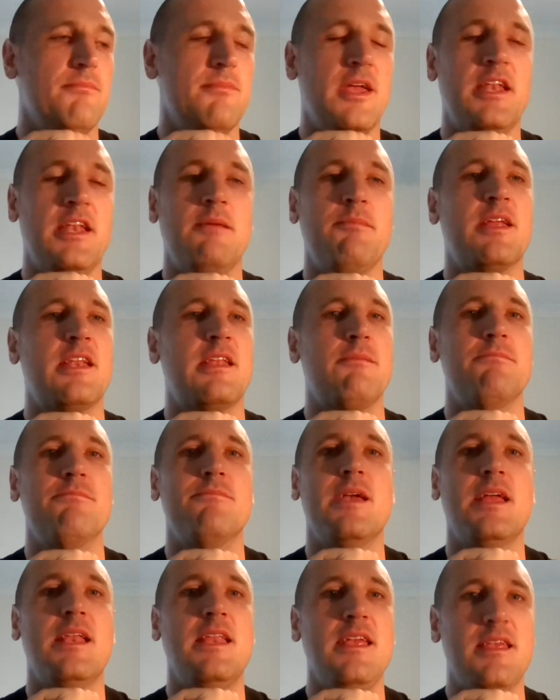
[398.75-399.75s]

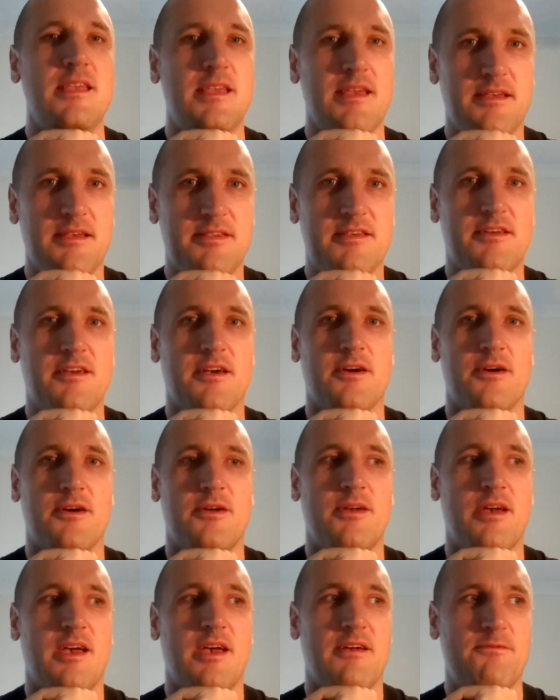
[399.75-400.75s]
Many years
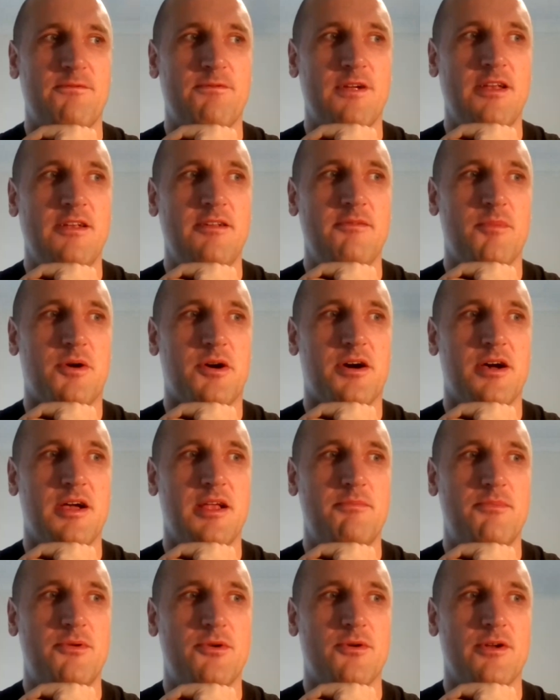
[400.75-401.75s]
ago, a friend of
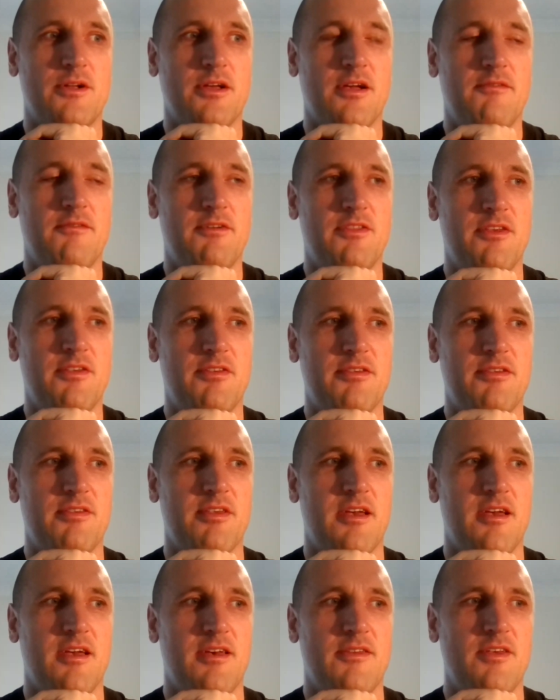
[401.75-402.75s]
mine brought over
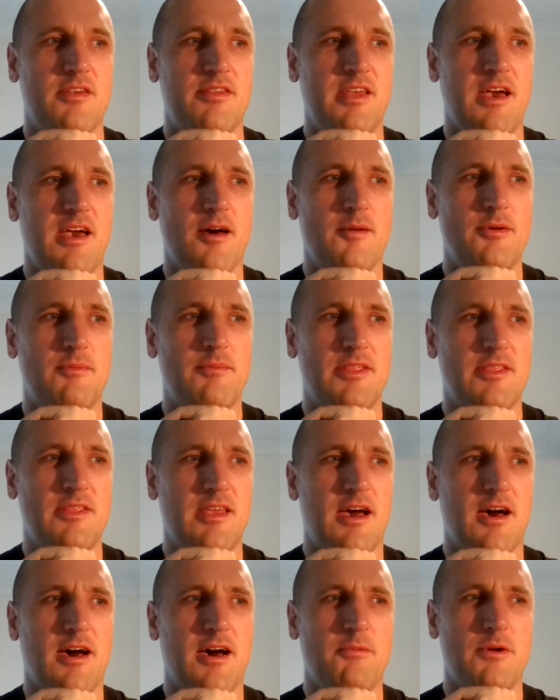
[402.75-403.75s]
this album, and
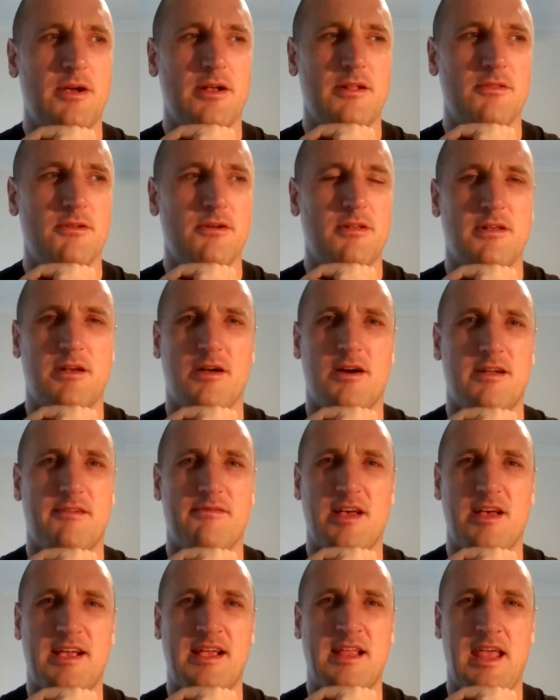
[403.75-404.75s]
the artwork looked kind
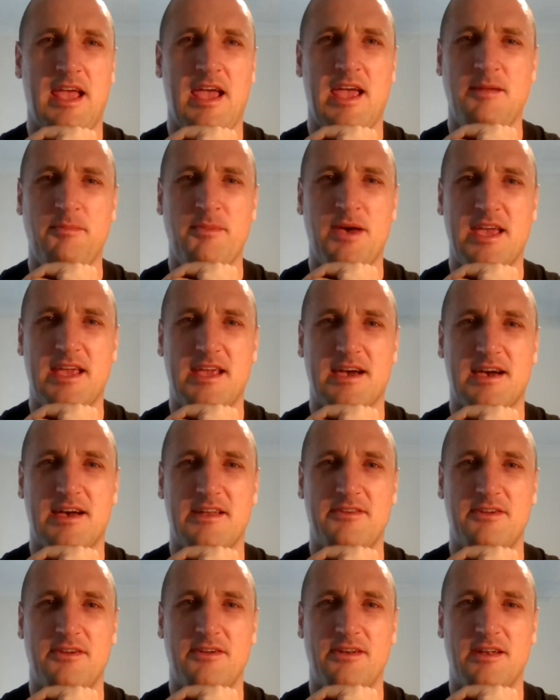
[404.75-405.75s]
of like an anime
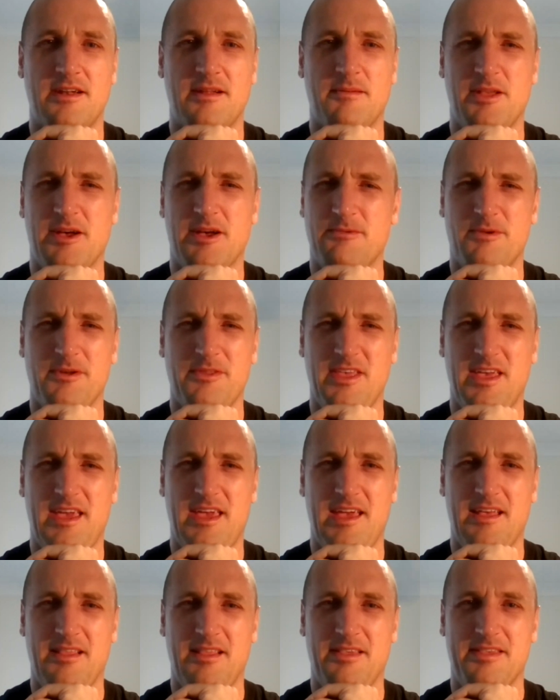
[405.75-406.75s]
cartoon. And I'm like, what the
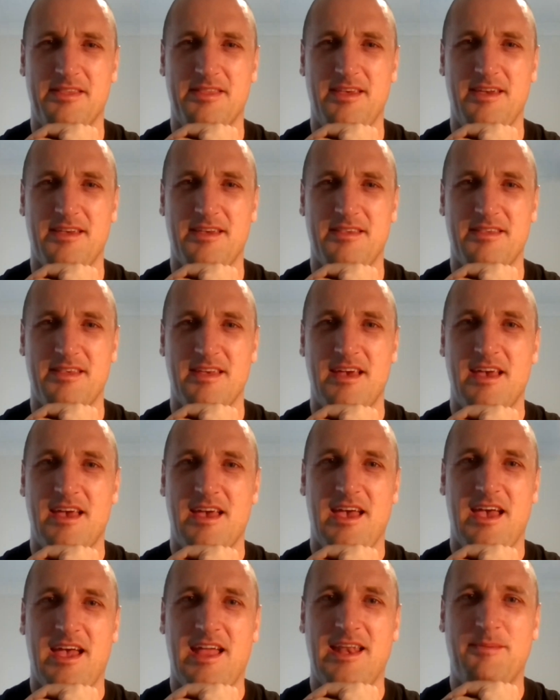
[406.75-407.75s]
hell is this?
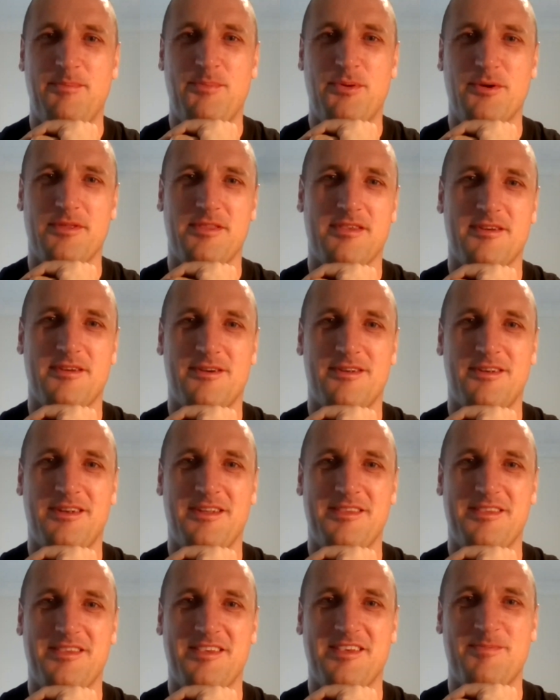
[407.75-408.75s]
And he puts
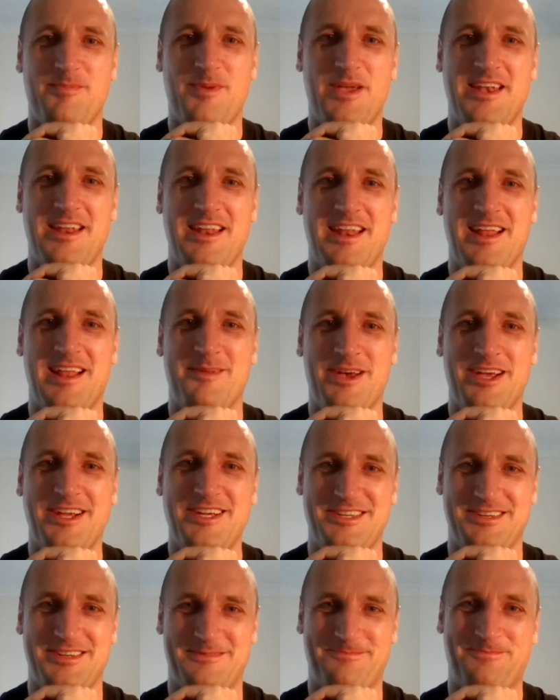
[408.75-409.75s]
on suspended
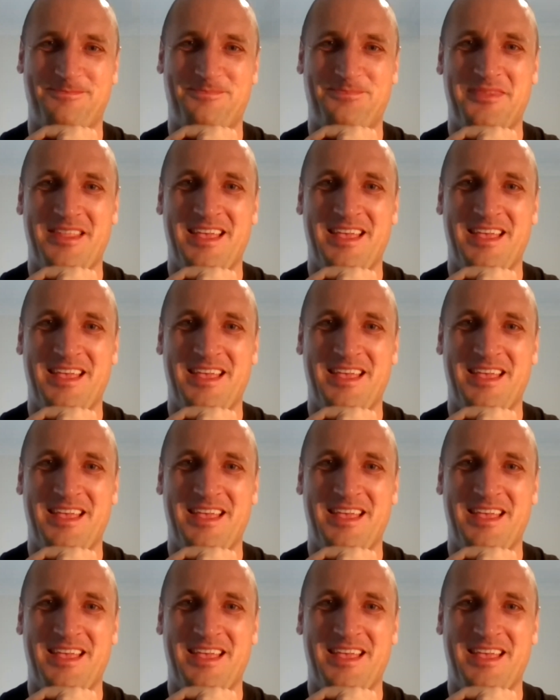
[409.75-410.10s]
animation